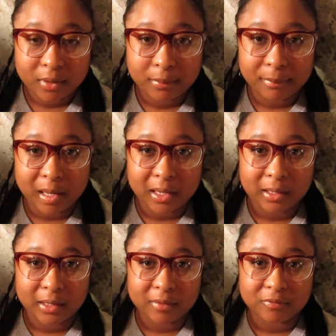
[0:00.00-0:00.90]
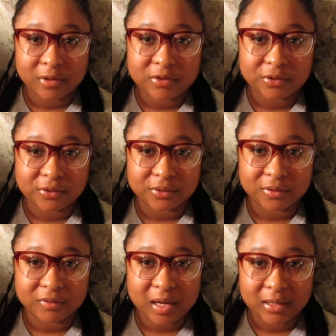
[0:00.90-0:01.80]
my adventure
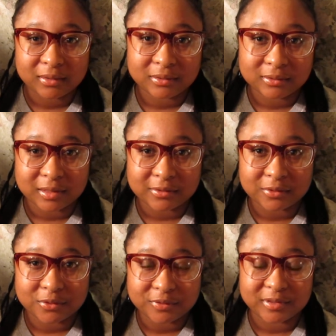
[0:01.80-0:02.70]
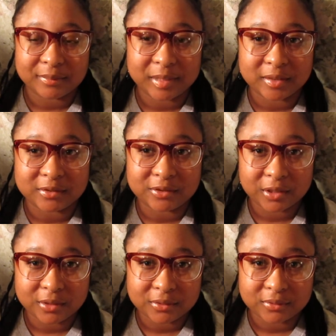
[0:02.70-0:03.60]
of college. That's the whole reason I made this
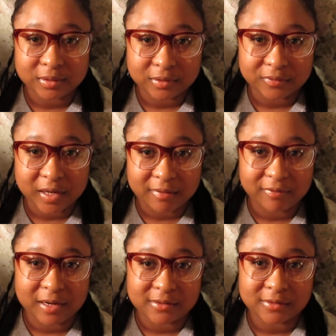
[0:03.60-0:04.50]
channel, and for advice.